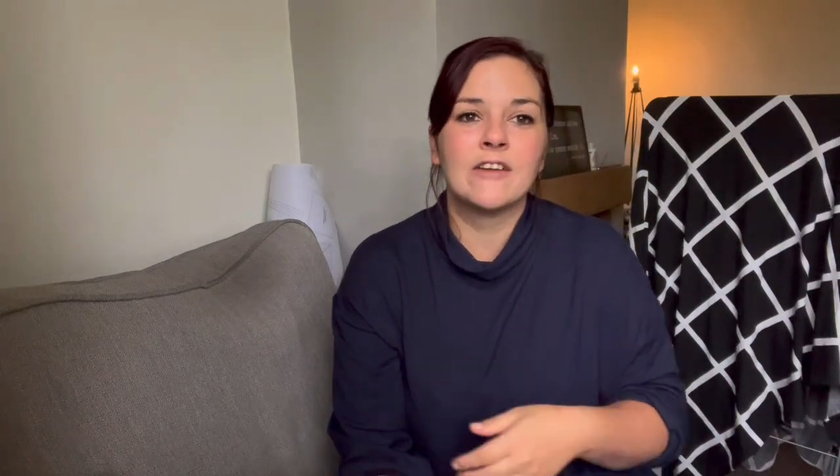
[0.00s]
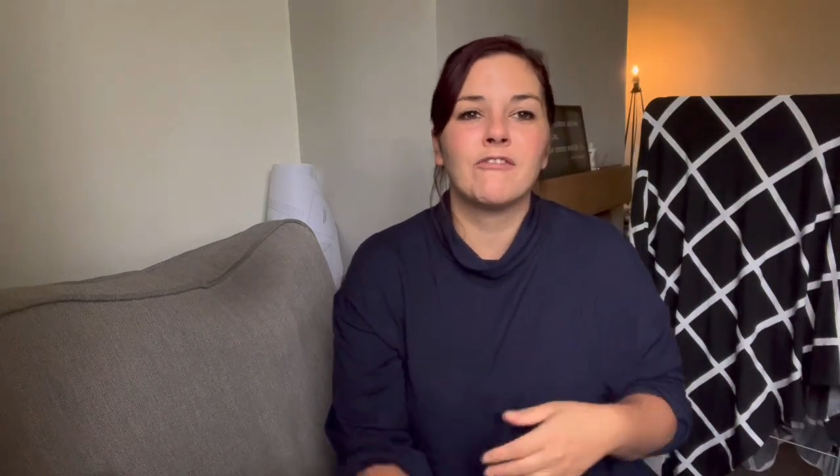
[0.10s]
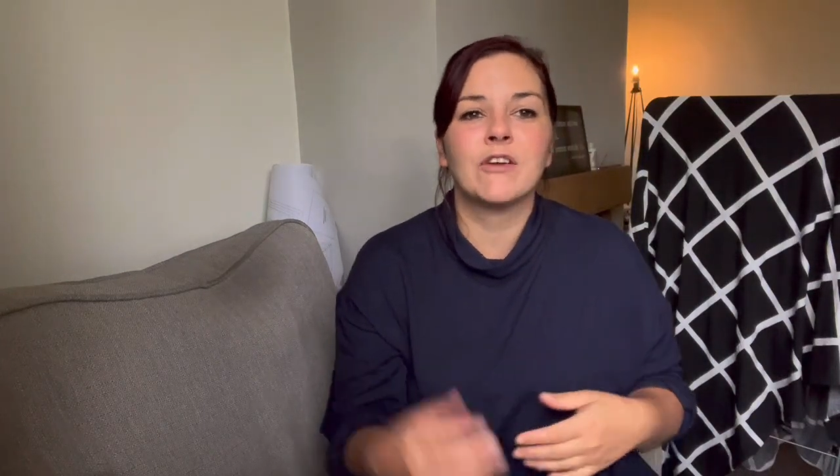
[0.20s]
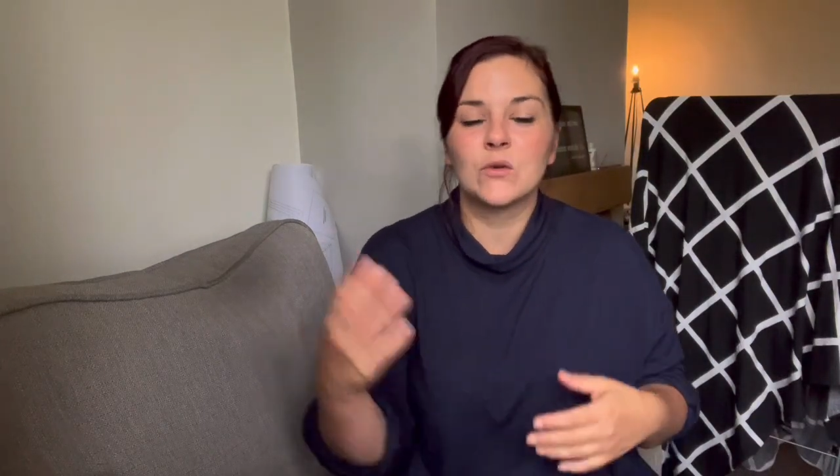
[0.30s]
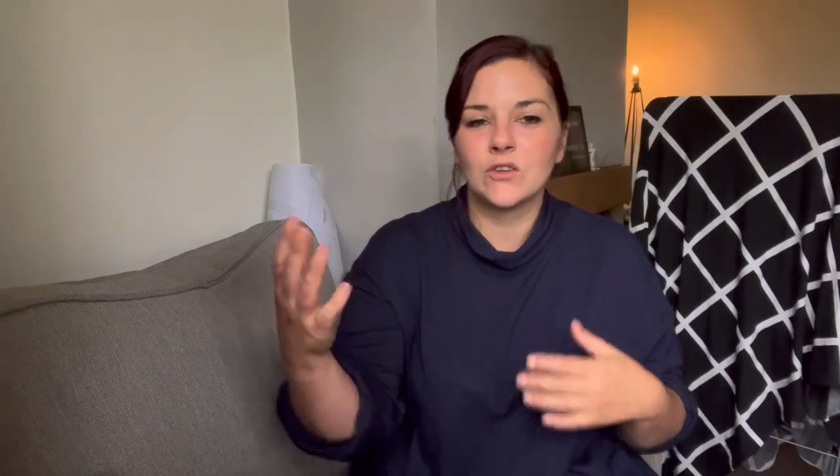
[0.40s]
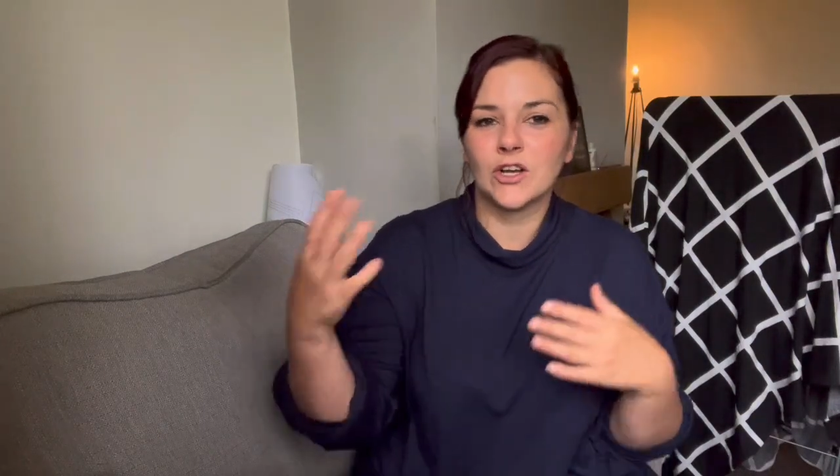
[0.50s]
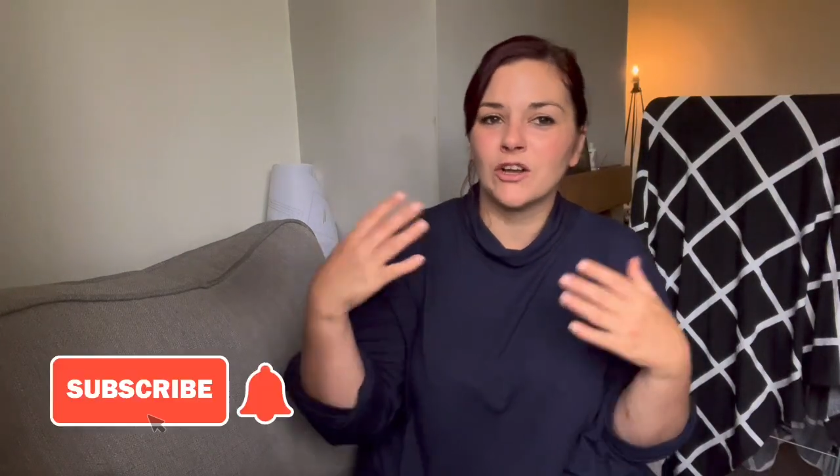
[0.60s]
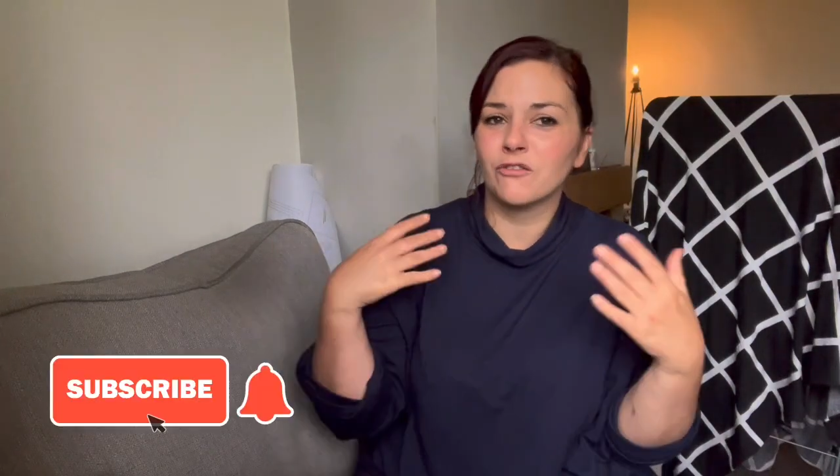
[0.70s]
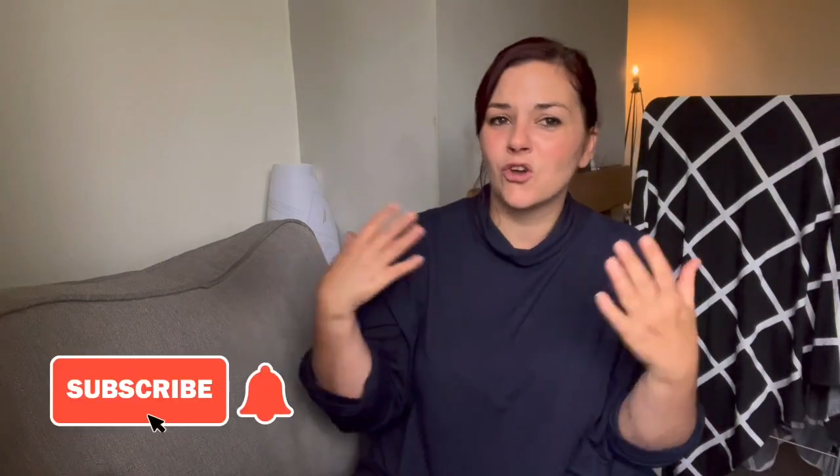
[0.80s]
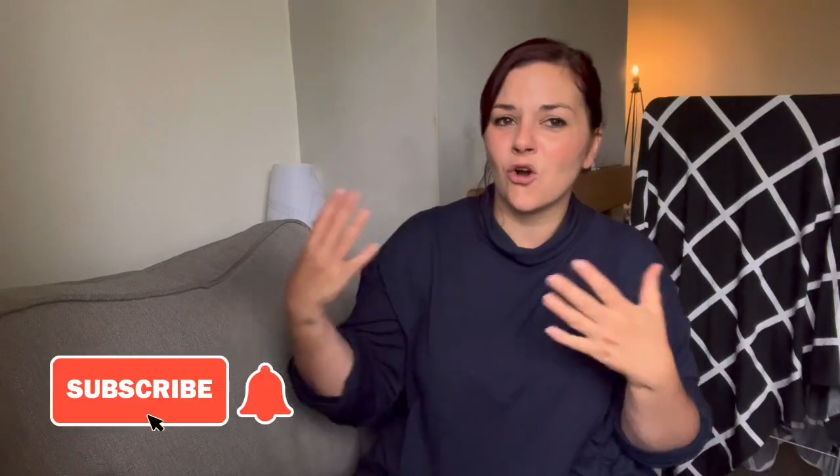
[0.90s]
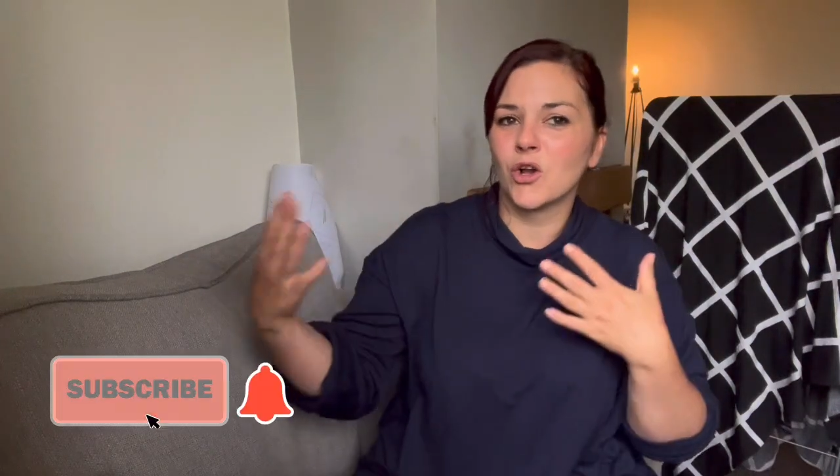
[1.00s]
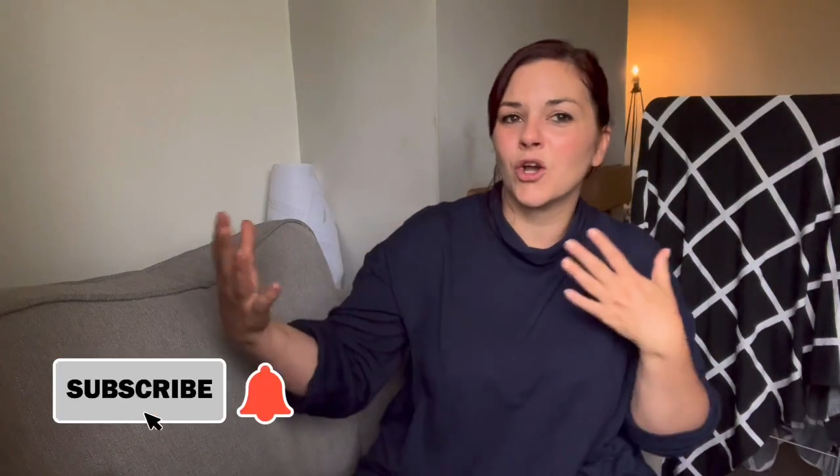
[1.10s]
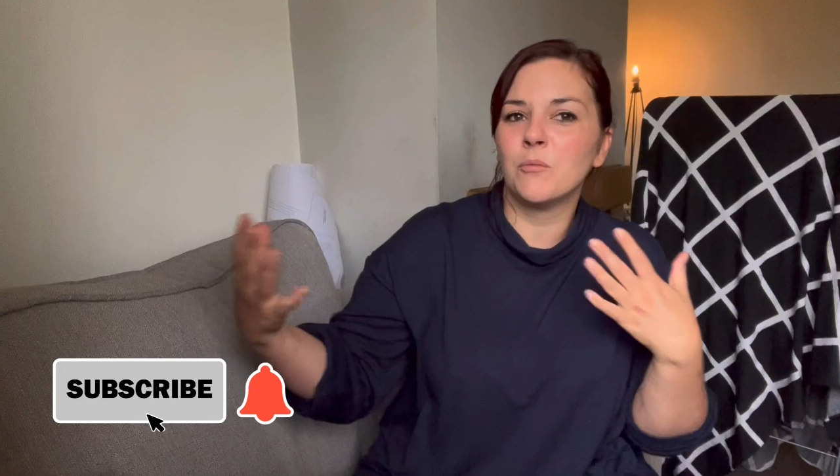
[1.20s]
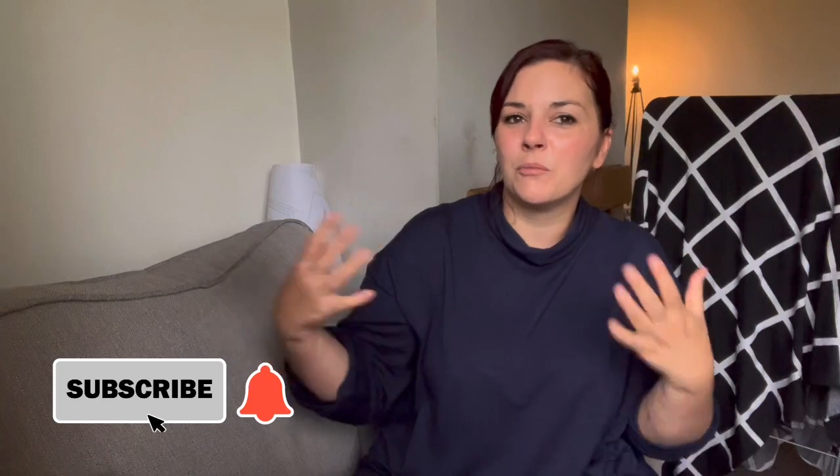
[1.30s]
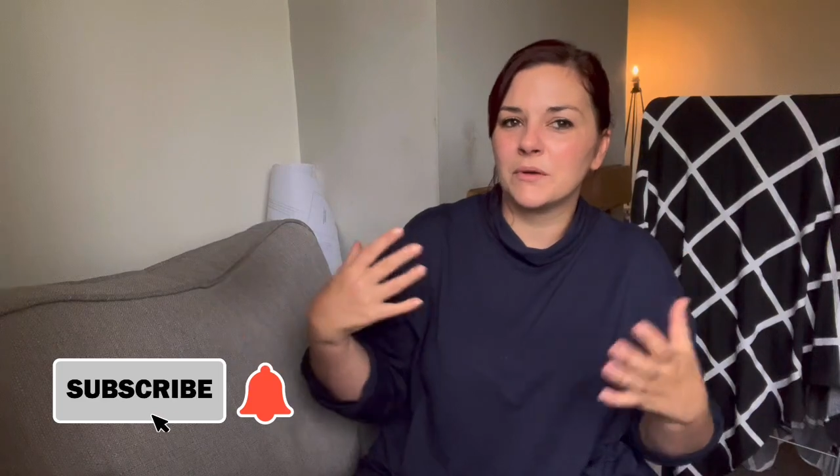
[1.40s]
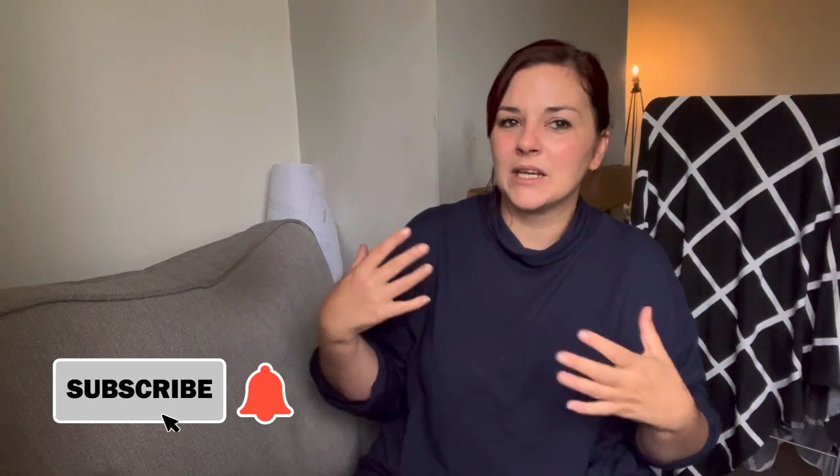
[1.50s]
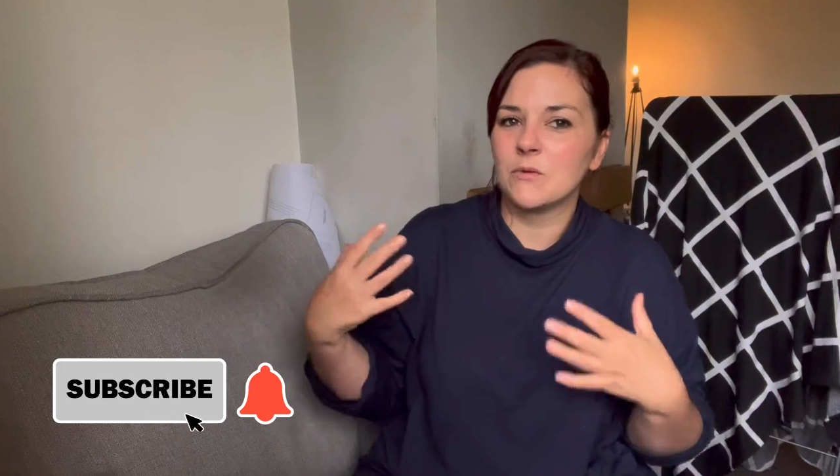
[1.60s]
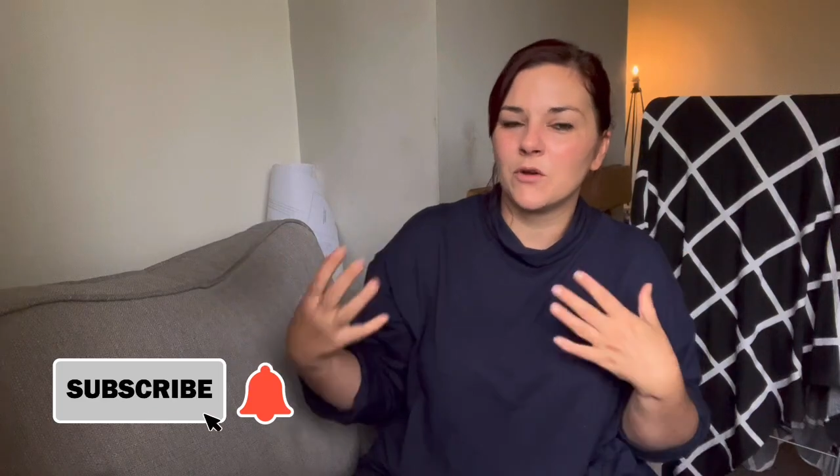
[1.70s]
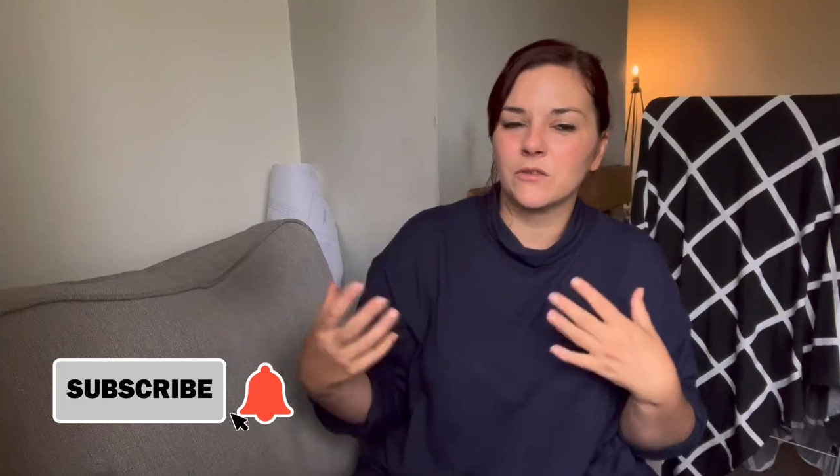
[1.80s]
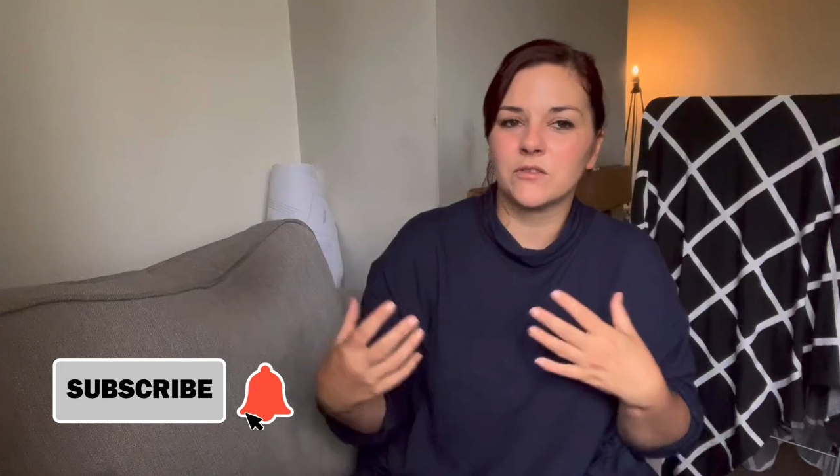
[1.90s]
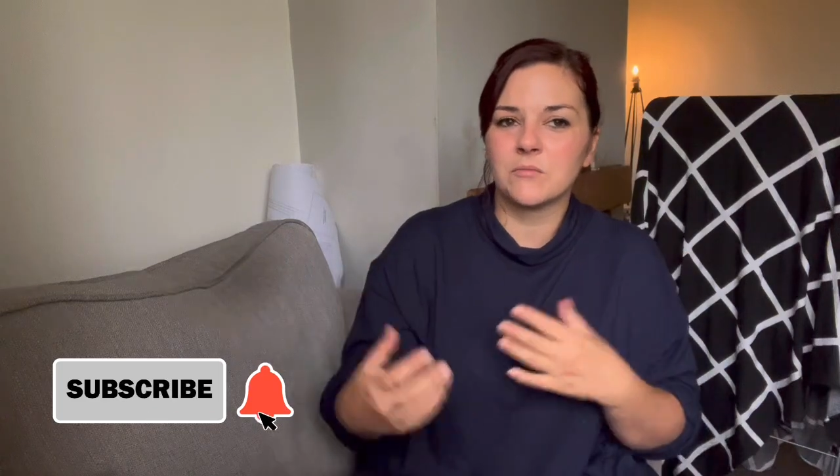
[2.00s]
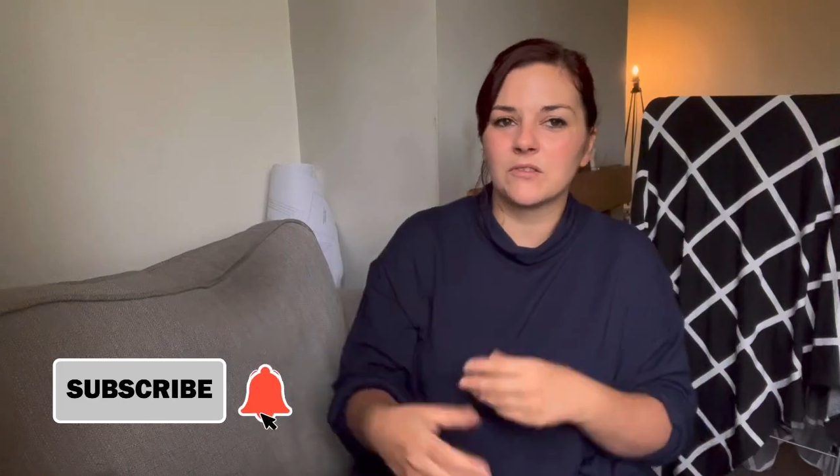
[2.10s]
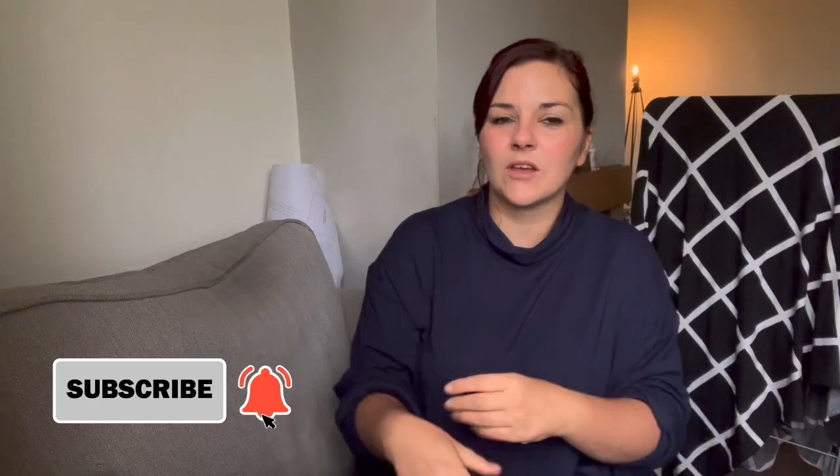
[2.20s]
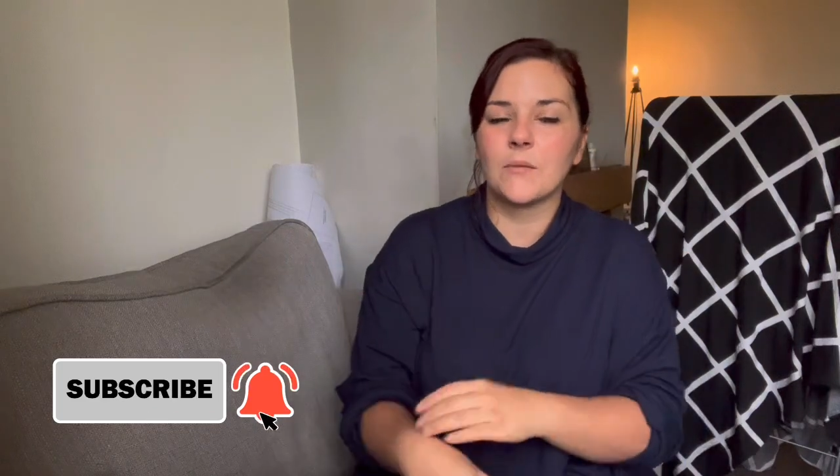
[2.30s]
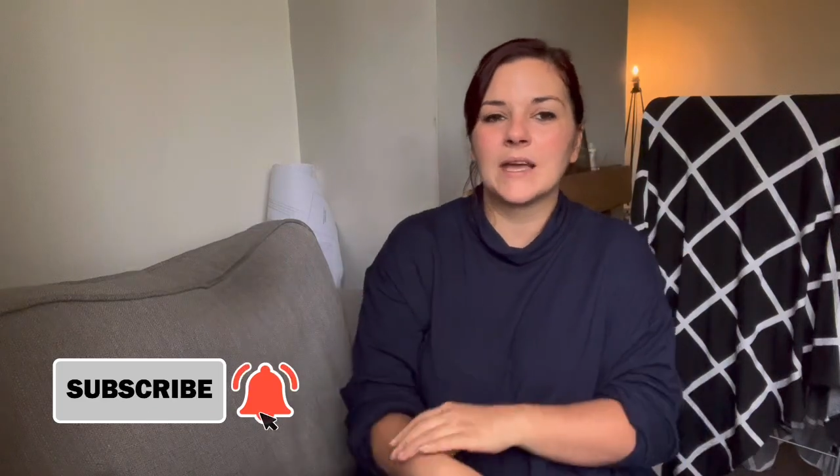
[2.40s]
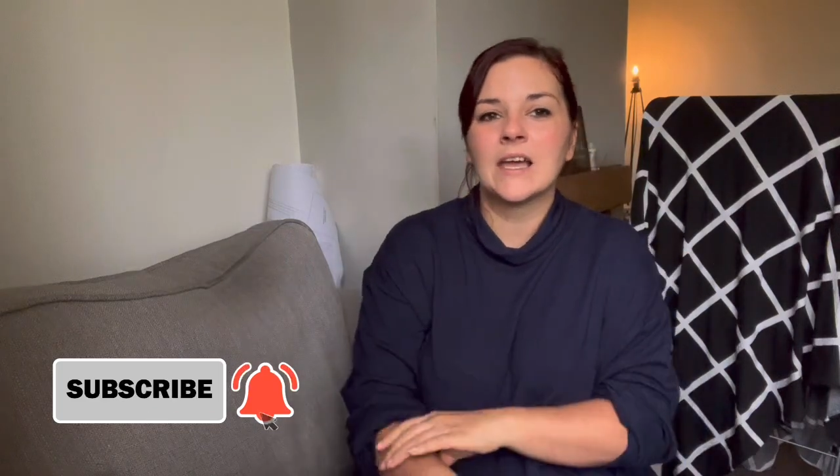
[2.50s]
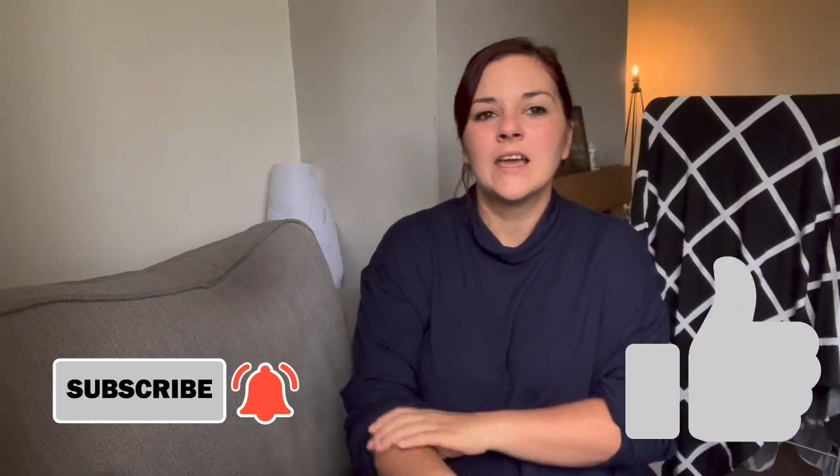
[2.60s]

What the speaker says: It feels like I've got company whilst I'm sewing.